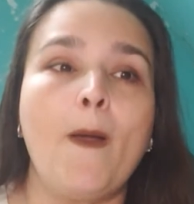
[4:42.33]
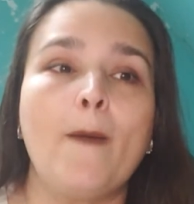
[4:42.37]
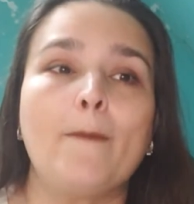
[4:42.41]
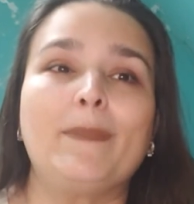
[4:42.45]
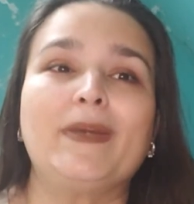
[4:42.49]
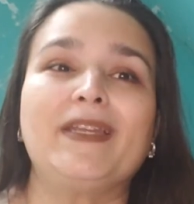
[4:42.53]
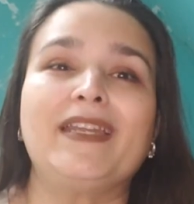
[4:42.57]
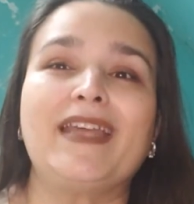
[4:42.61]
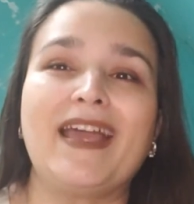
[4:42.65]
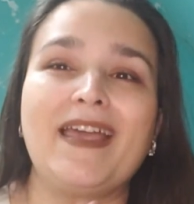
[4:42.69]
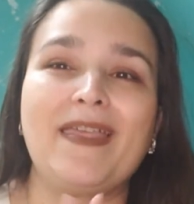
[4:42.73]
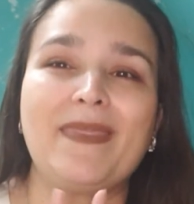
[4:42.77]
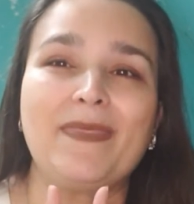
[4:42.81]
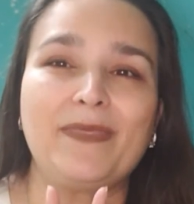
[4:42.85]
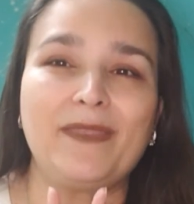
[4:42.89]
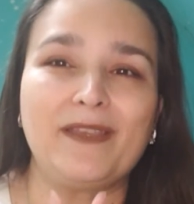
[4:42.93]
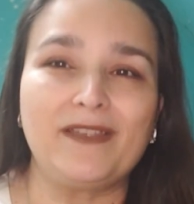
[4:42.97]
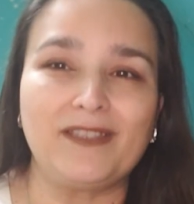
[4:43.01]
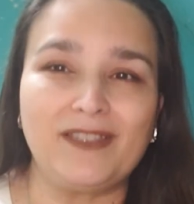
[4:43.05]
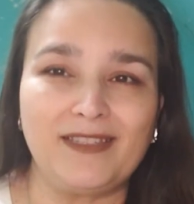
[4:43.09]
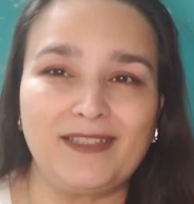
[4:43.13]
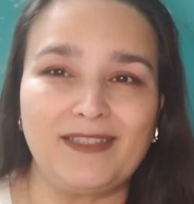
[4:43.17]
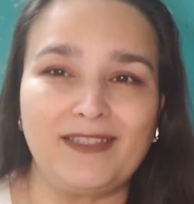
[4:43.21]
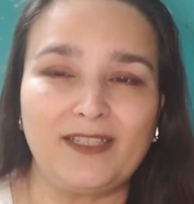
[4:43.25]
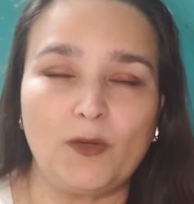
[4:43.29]
But
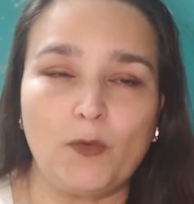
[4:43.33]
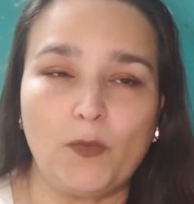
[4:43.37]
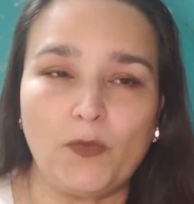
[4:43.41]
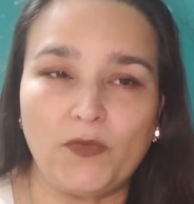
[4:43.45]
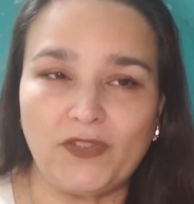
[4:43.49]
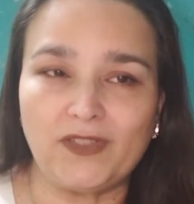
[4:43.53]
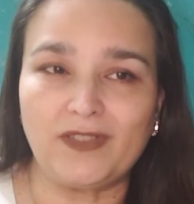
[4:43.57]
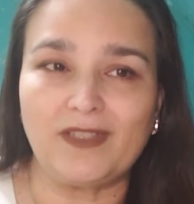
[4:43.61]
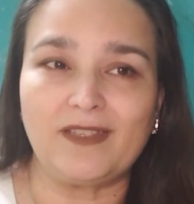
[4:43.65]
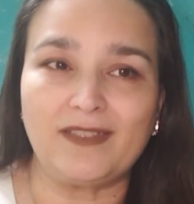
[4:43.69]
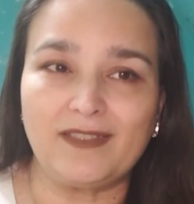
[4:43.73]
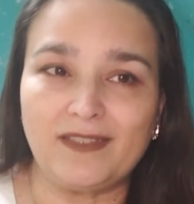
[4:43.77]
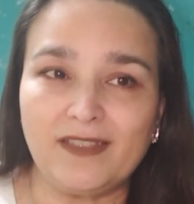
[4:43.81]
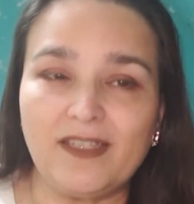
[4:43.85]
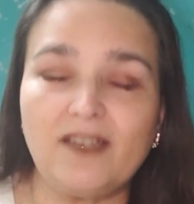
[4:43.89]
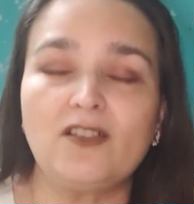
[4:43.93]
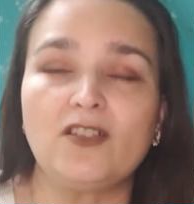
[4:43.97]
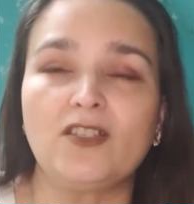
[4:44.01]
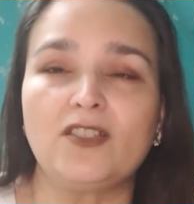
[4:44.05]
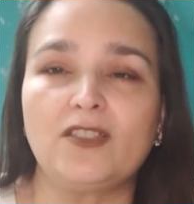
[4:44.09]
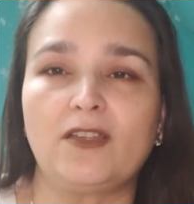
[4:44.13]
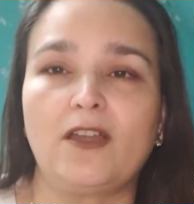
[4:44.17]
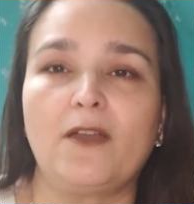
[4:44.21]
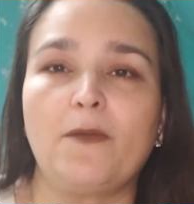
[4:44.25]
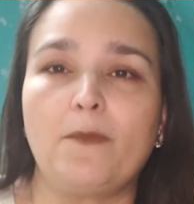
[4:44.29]
the
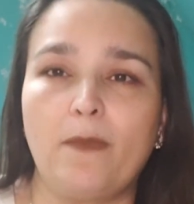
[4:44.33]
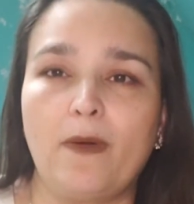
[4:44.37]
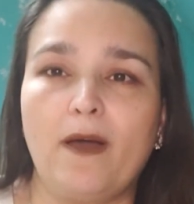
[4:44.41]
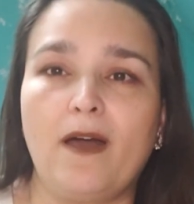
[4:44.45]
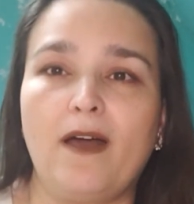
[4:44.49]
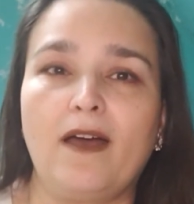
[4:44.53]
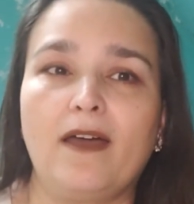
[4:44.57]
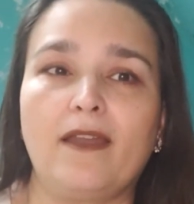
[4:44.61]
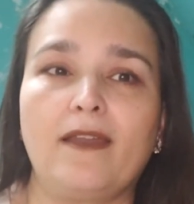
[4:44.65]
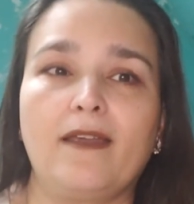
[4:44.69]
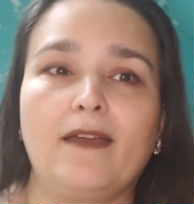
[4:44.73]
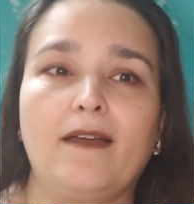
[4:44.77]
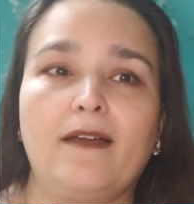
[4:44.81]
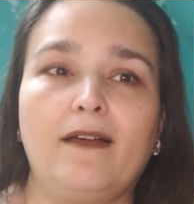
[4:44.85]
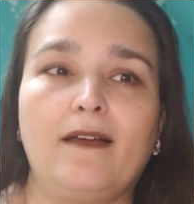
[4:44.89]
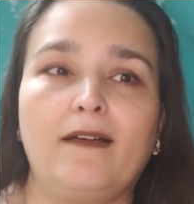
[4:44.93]
silks I bought